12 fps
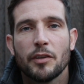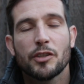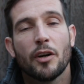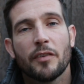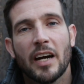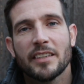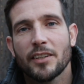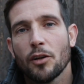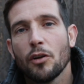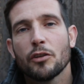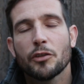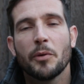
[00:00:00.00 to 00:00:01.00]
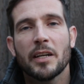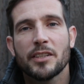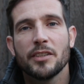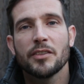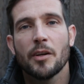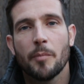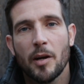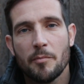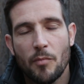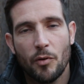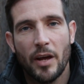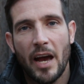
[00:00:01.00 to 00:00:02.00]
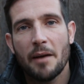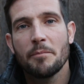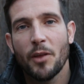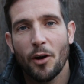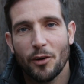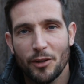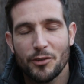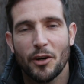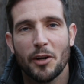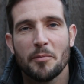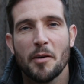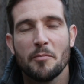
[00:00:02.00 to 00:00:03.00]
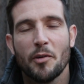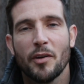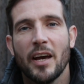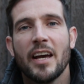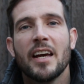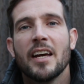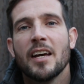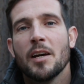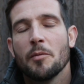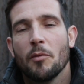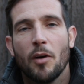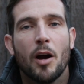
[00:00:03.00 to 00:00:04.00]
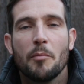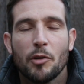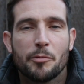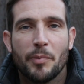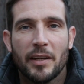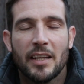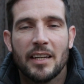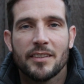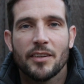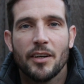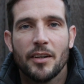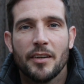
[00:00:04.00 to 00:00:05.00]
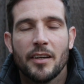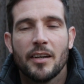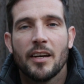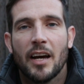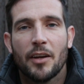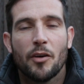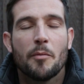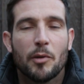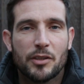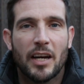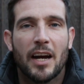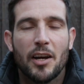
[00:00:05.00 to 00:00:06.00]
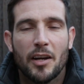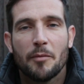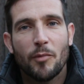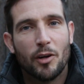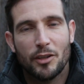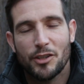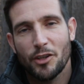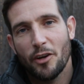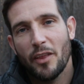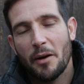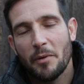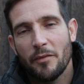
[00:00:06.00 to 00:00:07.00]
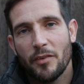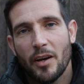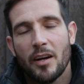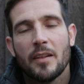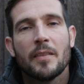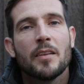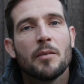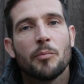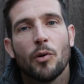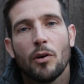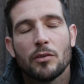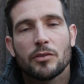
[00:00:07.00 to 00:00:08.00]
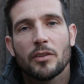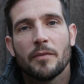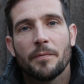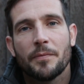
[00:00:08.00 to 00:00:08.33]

First off guys, I got loads of questions about money. I'm not going to talk about money, how much bricklayers earn. I know how much I earn, I'm not going to share that with you, but